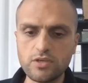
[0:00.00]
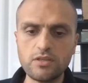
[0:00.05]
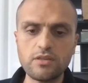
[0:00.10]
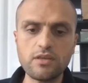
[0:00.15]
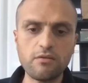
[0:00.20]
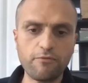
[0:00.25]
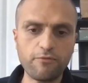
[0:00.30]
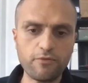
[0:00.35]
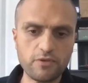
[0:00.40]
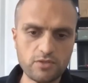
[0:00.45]

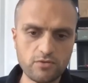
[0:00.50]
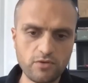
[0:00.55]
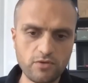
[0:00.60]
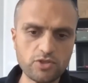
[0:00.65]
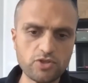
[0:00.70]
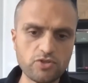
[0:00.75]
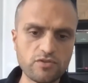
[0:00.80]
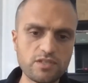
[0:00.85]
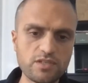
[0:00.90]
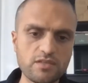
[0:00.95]

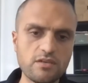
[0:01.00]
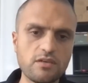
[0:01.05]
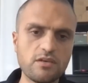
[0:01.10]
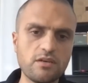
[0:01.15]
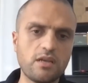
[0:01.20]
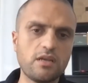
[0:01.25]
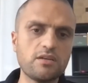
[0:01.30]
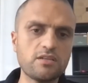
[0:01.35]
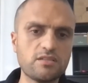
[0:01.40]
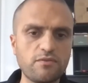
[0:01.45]
infrastructure is there,
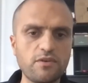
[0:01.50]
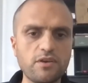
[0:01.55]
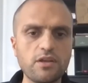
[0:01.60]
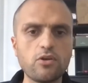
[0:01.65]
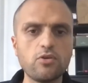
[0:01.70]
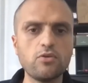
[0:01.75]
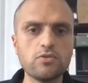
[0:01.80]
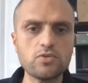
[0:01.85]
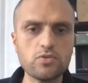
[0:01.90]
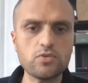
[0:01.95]
and it's very
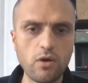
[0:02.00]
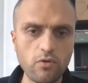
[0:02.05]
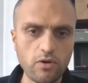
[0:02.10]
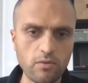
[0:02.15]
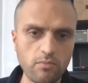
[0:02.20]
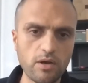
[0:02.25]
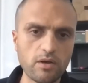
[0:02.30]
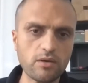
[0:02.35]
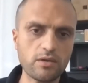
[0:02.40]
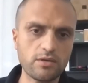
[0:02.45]
close to our
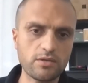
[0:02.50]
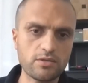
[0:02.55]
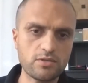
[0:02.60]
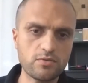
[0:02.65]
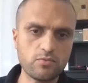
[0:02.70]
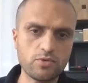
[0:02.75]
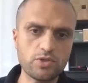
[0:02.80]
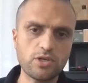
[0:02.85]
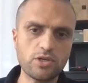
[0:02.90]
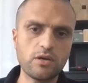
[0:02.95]
markets,
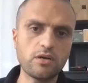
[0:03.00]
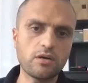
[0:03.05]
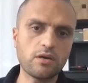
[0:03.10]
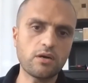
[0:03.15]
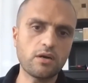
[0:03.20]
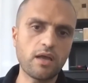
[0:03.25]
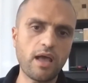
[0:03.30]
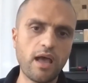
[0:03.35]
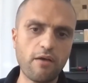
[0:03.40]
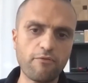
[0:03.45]
which
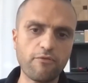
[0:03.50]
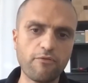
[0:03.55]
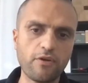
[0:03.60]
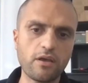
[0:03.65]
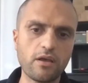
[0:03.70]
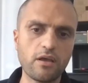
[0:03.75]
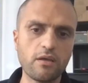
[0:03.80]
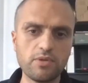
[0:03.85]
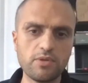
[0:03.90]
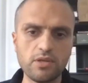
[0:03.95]
are
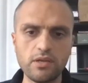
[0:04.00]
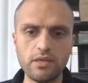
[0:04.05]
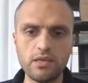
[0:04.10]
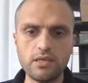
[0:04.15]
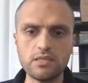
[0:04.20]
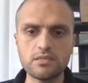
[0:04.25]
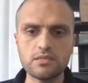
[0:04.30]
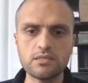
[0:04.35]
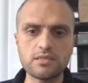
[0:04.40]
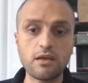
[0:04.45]
Africa, Middle
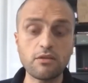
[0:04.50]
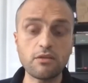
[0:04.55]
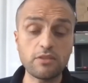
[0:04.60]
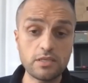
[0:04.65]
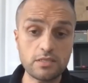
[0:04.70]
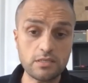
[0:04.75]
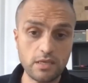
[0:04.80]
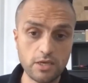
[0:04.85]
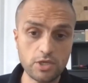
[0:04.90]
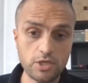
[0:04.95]
East, and
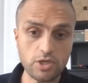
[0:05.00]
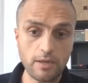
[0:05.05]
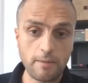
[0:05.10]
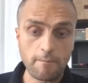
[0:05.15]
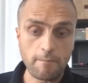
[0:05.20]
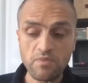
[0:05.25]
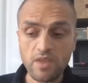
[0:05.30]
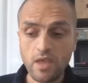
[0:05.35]
Southeast Asia.